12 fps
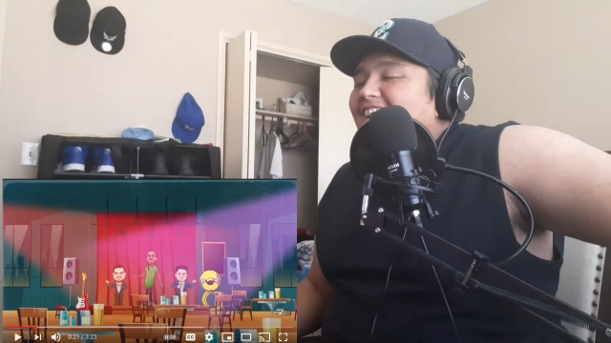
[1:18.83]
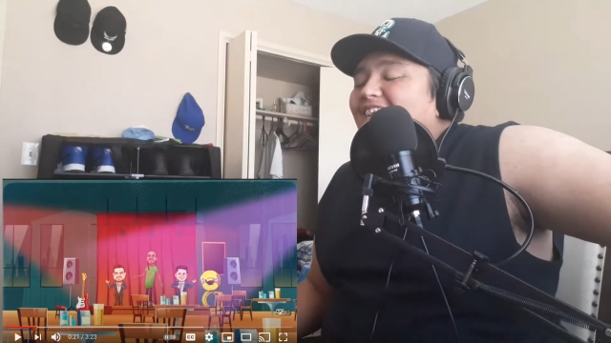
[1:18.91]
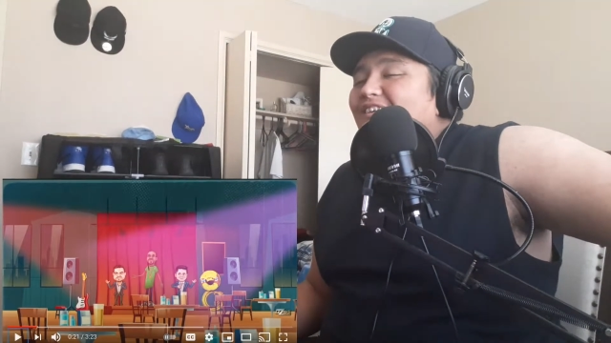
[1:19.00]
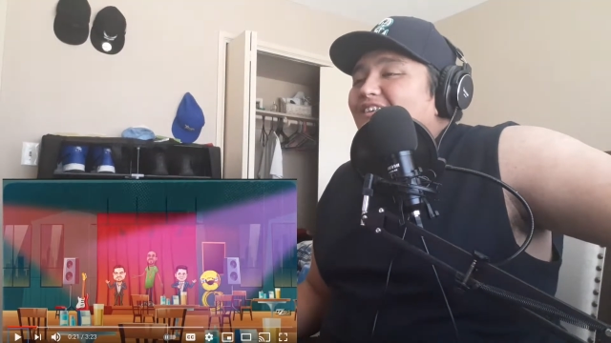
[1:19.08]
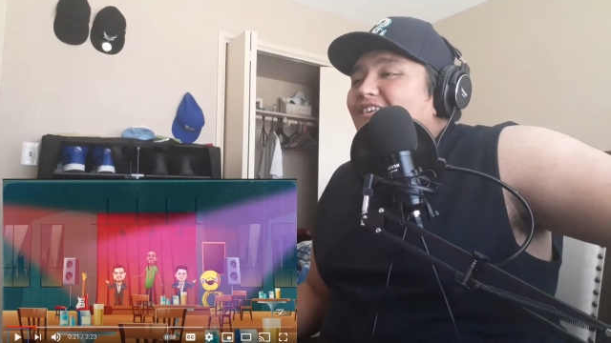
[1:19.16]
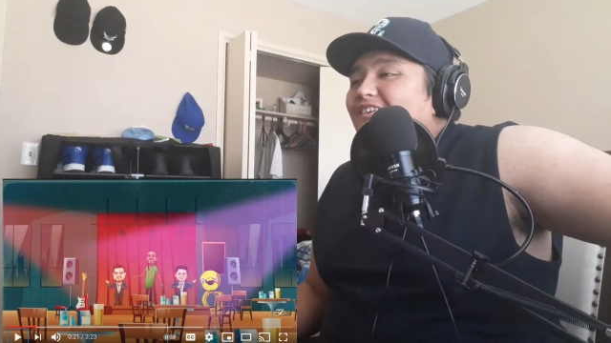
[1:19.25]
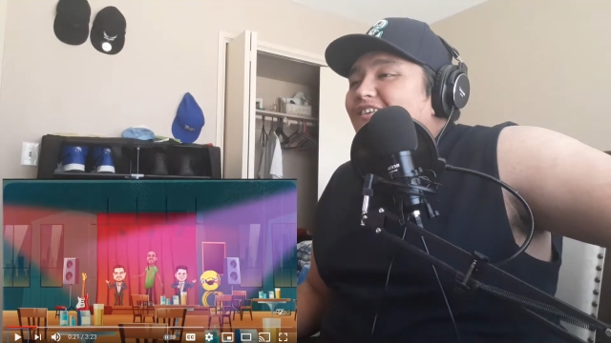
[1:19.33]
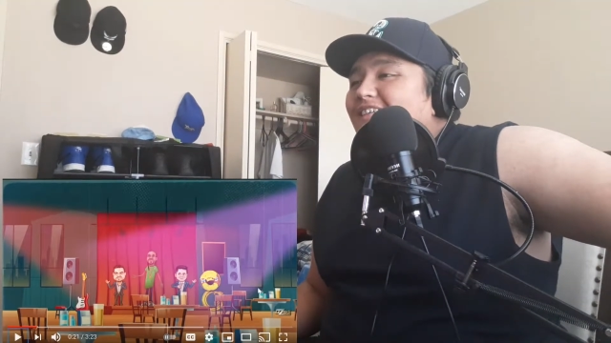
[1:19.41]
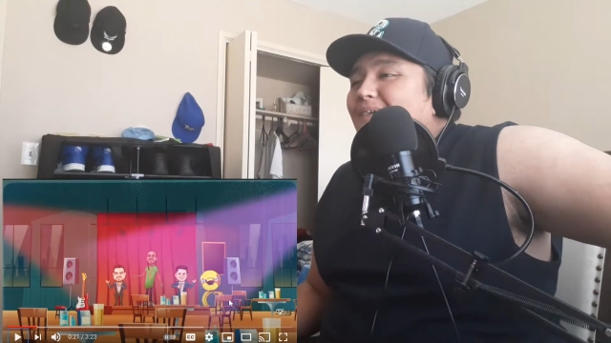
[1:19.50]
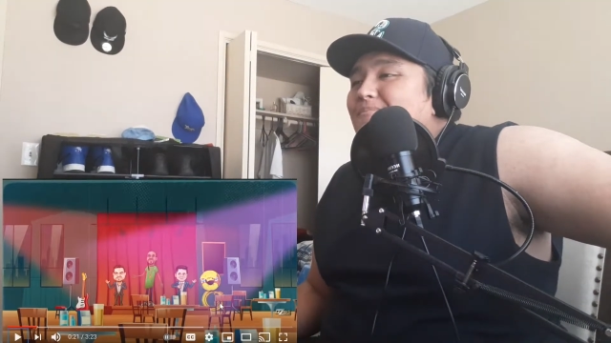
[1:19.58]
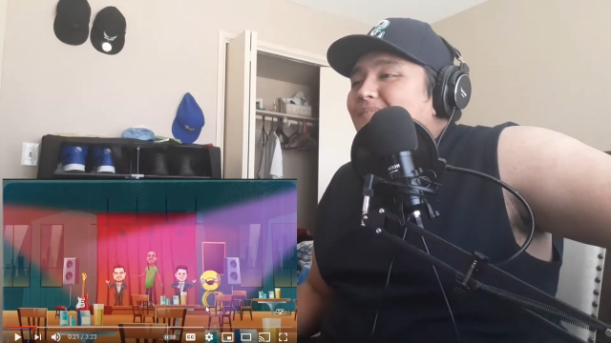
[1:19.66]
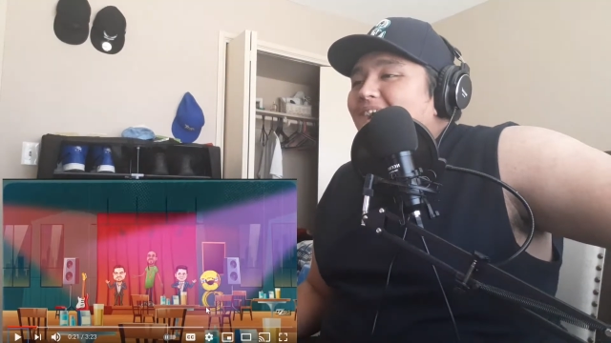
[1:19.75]
Ooh,
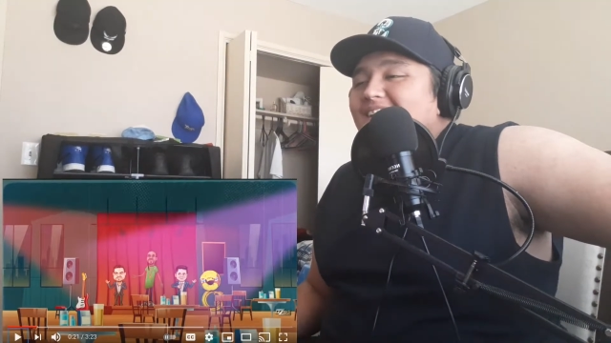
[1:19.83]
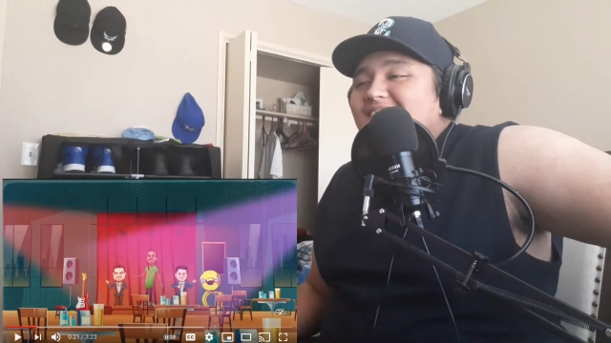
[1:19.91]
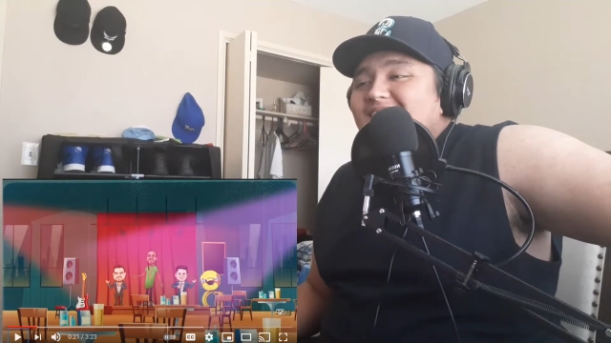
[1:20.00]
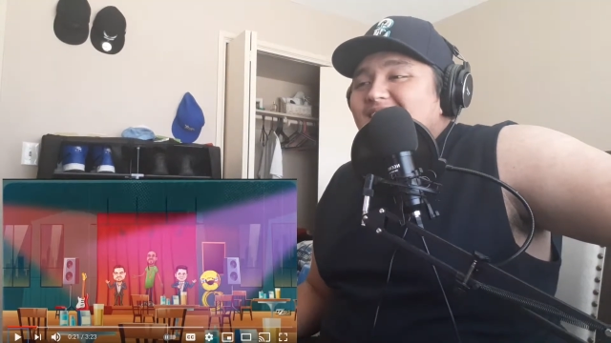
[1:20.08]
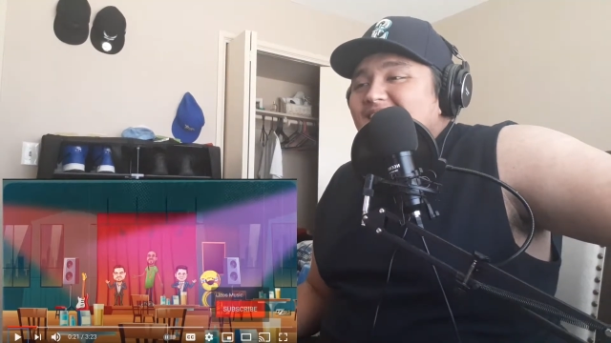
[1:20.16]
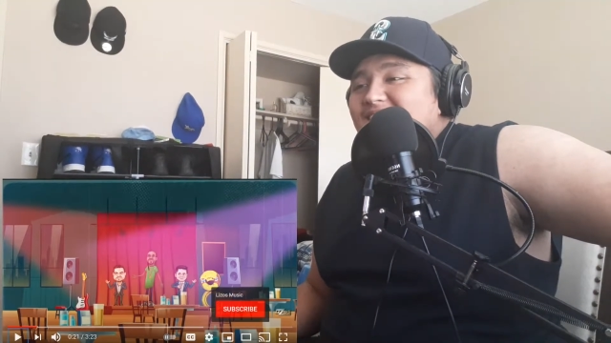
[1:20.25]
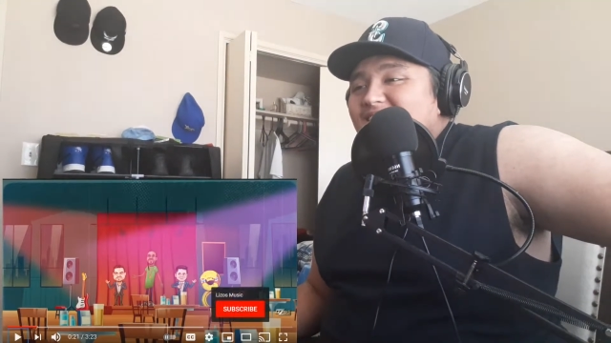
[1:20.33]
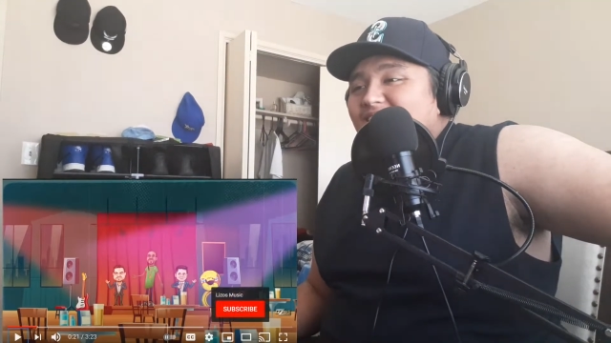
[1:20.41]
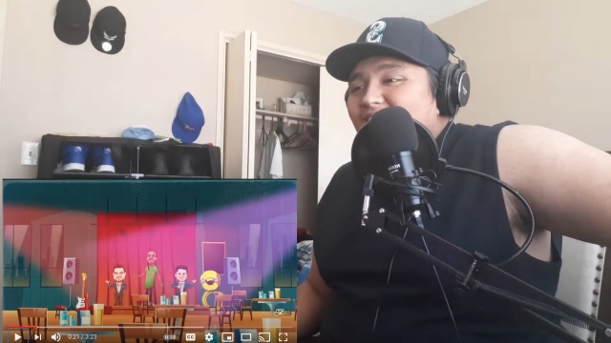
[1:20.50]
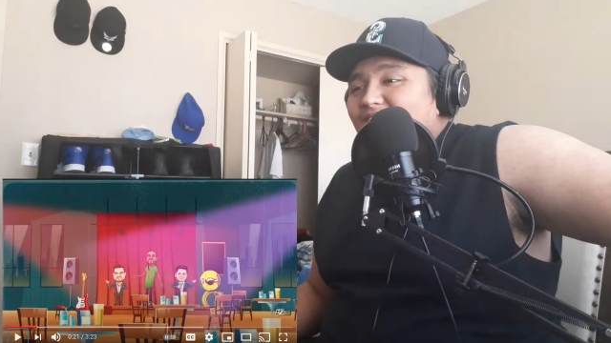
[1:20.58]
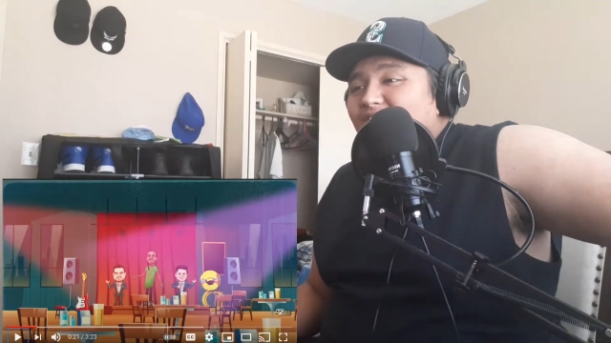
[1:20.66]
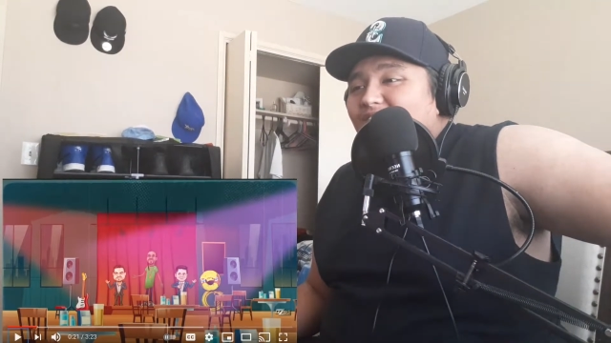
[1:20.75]
that Mexican
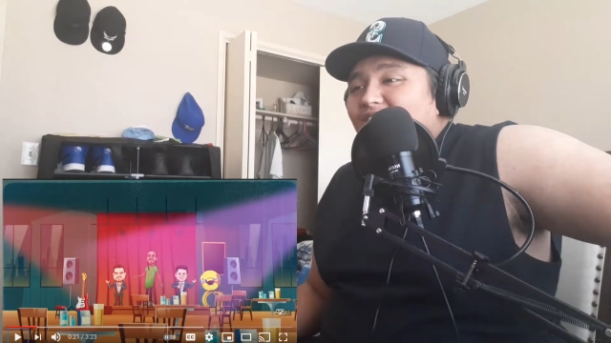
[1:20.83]
shit, fool.